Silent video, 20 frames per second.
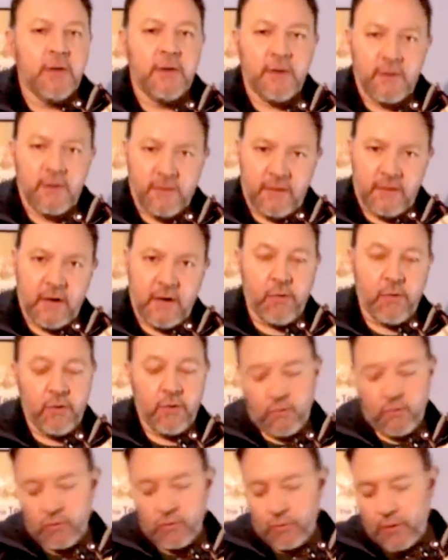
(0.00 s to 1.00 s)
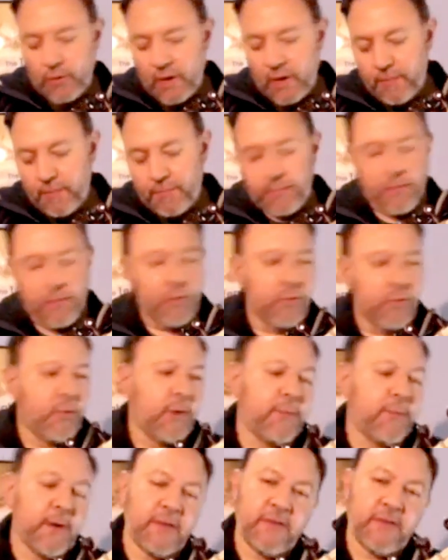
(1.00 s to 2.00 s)
that one all the way up, all the way
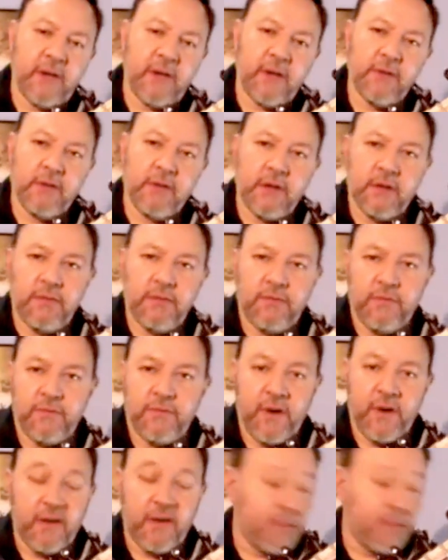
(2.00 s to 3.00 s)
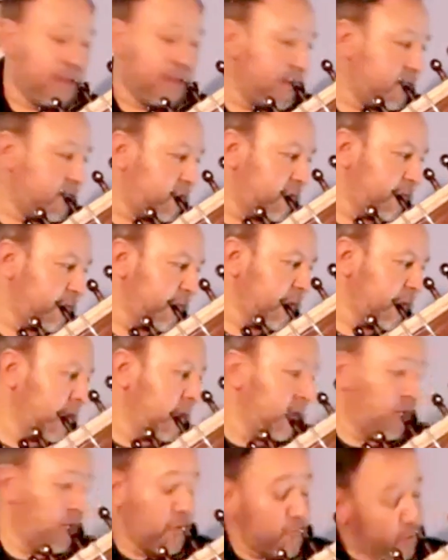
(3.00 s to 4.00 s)
back down again for 5 minutes.
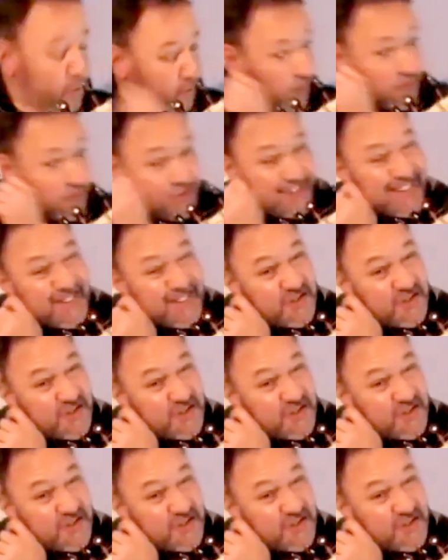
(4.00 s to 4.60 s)
So moving on to lesson